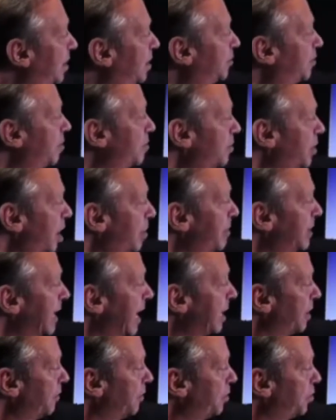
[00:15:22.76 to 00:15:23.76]
from coming
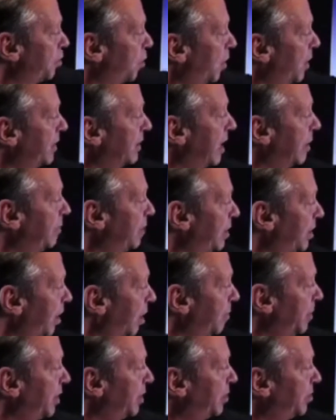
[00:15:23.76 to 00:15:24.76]
out of the joint and
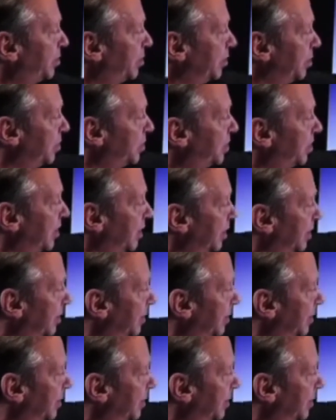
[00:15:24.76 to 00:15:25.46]
becoming a 2C.